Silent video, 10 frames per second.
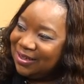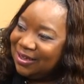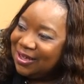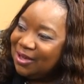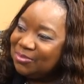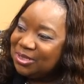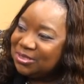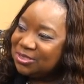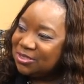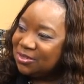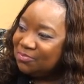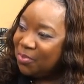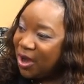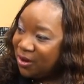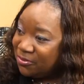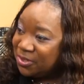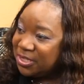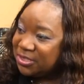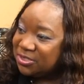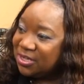coming into Park
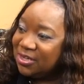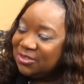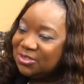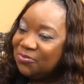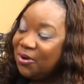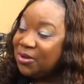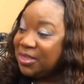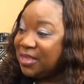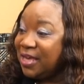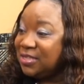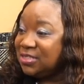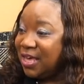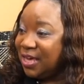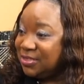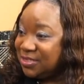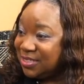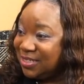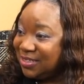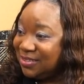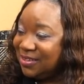Ridge to work at the age of
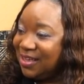18,